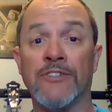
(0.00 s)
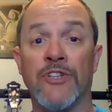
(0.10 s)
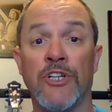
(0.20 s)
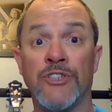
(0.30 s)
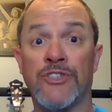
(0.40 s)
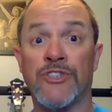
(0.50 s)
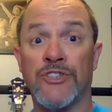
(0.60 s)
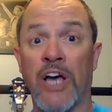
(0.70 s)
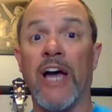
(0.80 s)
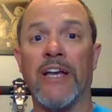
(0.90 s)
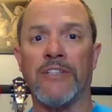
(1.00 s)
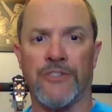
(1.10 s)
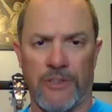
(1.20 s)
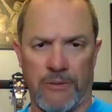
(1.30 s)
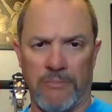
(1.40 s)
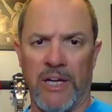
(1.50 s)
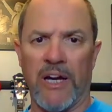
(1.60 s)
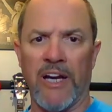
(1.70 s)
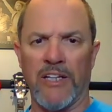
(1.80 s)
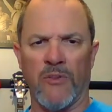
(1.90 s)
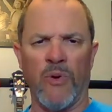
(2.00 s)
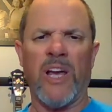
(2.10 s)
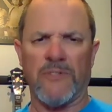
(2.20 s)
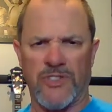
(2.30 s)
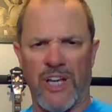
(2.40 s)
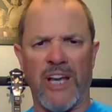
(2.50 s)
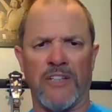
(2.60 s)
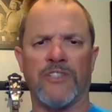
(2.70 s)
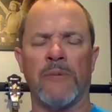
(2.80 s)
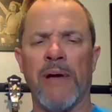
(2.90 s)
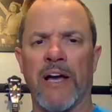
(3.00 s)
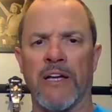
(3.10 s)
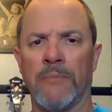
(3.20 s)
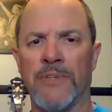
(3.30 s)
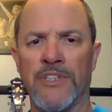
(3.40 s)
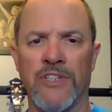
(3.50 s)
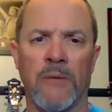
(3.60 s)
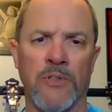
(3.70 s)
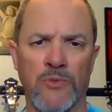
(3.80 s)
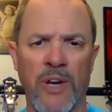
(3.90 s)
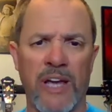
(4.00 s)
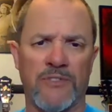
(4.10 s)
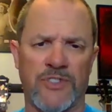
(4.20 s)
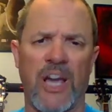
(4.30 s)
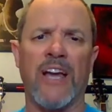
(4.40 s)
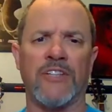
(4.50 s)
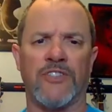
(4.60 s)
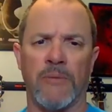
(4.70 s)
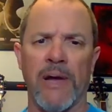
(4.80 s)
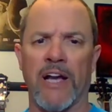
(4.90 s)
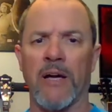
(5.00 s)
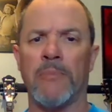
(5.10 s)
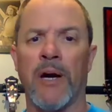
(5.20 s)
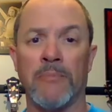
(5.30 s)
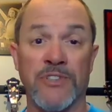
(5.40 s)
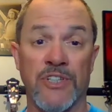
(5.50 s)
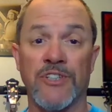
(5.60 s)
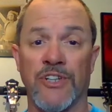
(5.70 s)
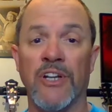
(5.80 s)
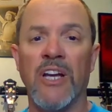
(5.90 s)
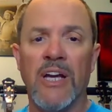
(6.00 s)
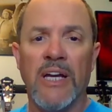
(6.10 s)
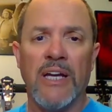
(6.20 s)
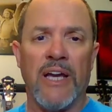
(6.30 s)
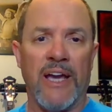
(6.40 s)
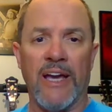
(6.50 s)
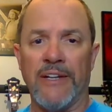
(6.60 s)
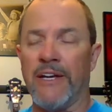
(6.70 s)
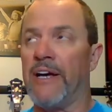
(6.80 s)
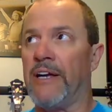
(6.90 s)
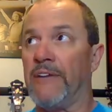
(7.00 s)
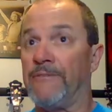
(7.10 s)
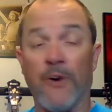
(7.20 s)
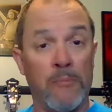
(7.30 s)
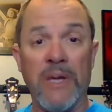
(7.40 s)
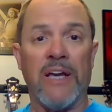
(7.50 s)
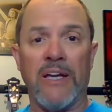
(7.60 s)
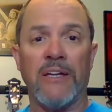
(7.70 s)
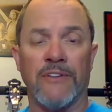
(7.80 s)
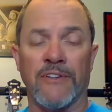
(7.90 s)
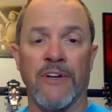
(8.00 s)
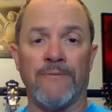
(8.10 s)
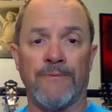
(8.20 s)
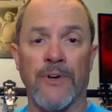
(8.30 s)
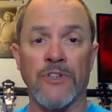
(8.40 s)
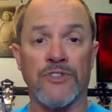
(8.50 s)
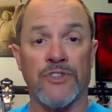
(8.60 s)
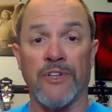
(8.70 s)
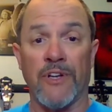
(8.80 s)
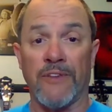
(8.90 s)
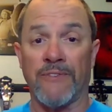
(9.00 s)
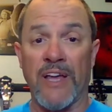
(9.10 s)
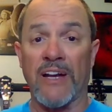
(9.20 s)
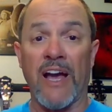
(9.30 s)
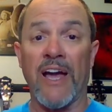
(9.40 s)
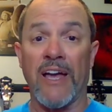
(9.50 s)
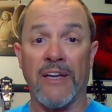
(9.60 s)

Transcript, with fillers: science behind it. We have science to back up these numbers. We have science to back up our position. And uh, for me, the first that I